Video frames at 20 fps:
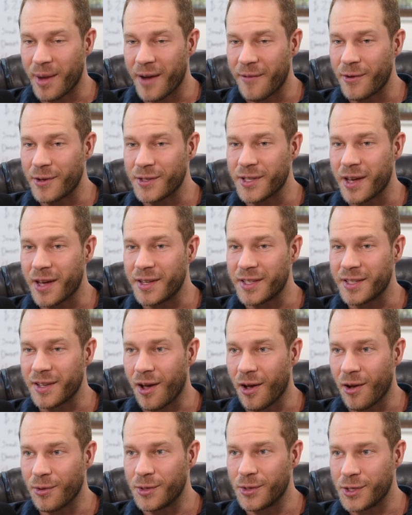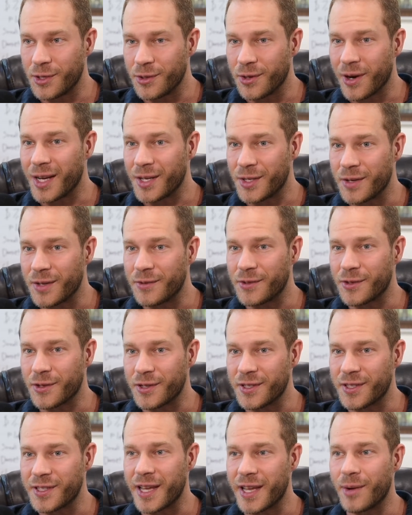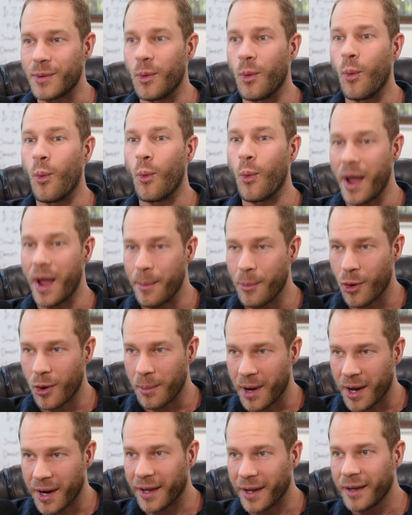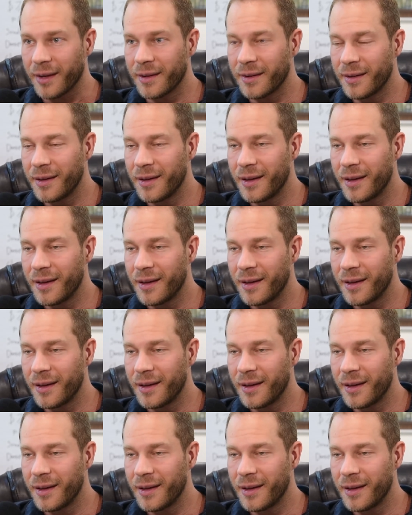My first thought is, oh, shoot, I should have said way more money.